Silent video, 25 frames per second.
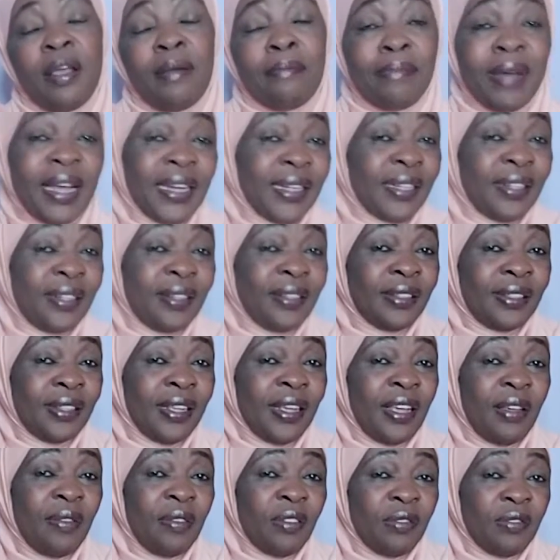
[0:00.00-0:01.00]
But
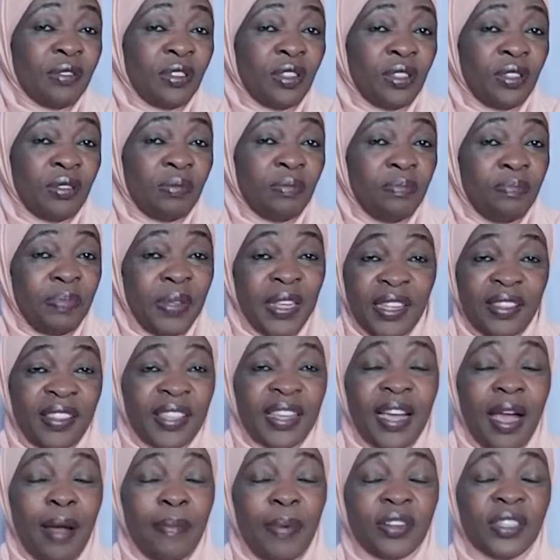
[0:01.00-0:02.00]
the big
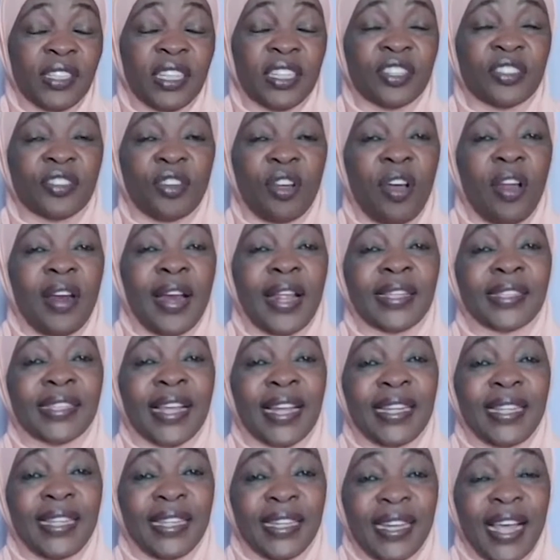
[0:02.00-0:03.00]
thing about this story is
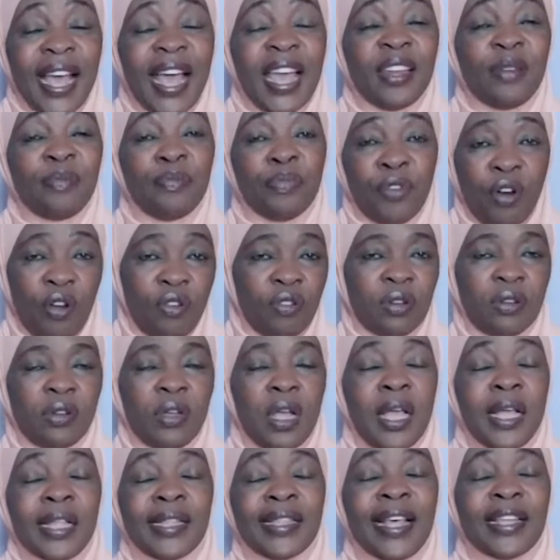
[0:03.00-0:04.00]
that he died broke.
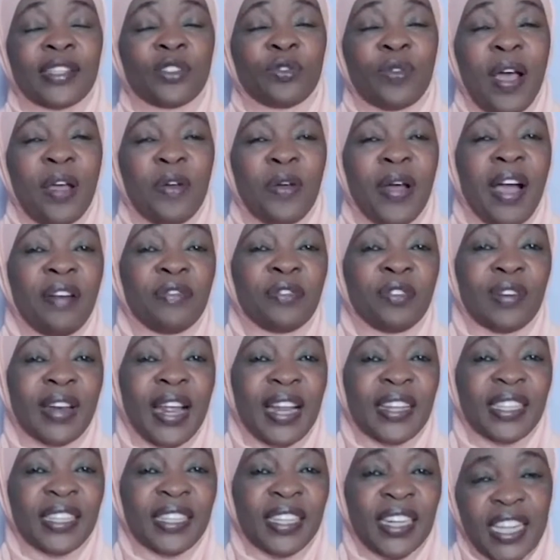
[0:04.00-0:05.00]
That's why you have to
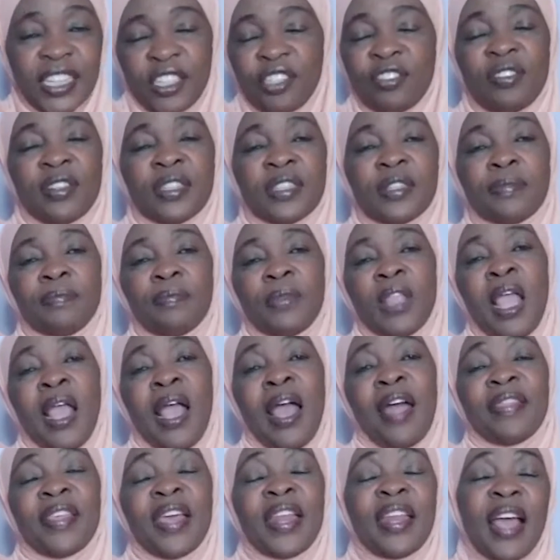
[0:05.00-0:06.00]
learn these lessons.
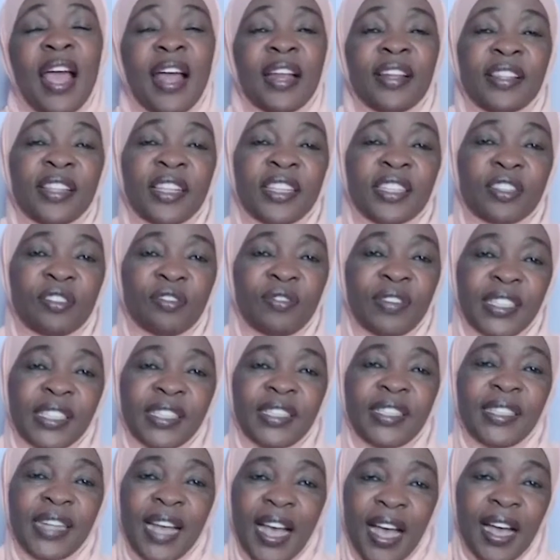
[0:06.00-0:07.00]
And then he had this rich
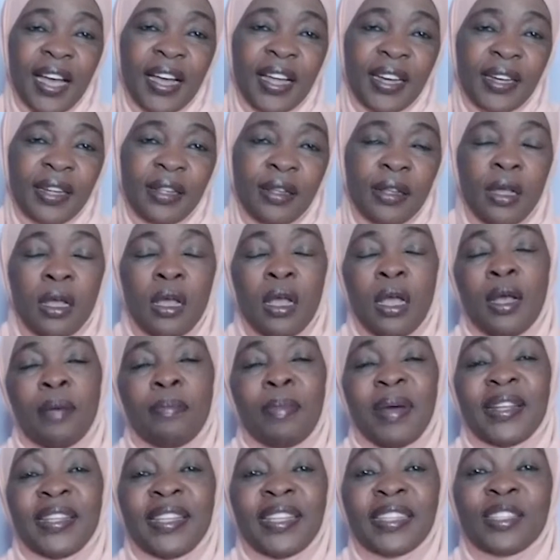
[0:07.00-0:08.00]
dad,
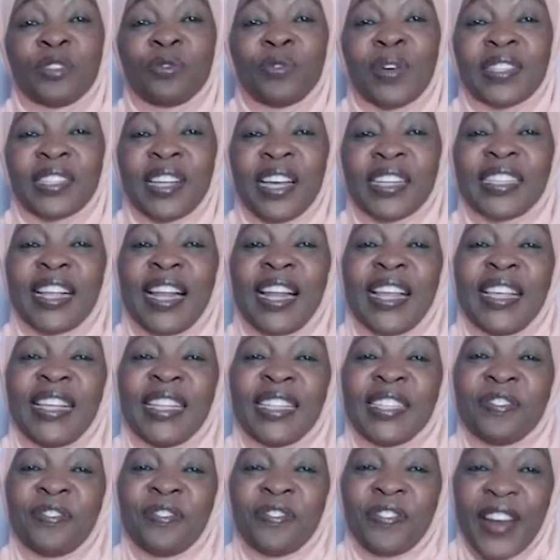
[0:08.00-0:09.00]
but this was actually
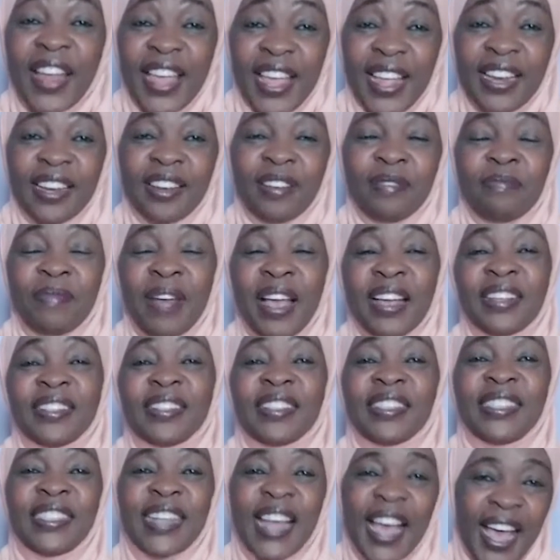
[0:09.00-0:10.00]
his friend,
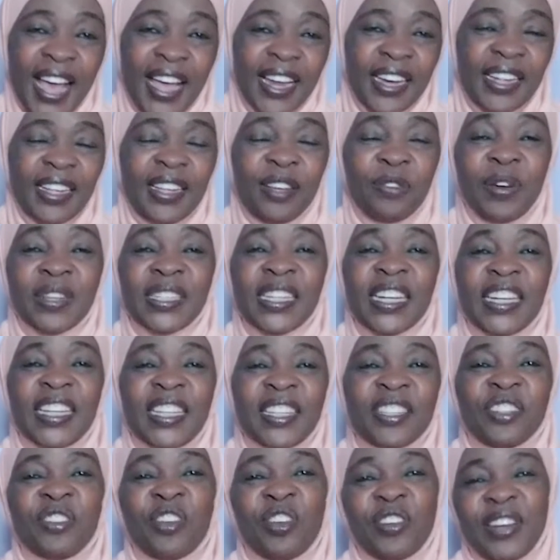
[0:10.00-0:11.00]
Mike's dad. It wasn't
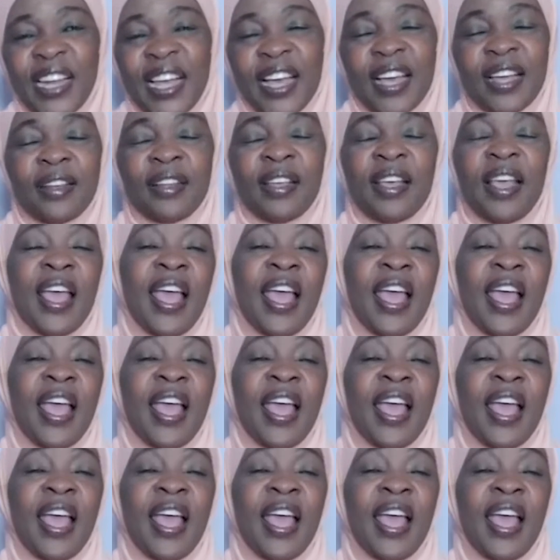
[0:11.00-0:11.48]
his real dad.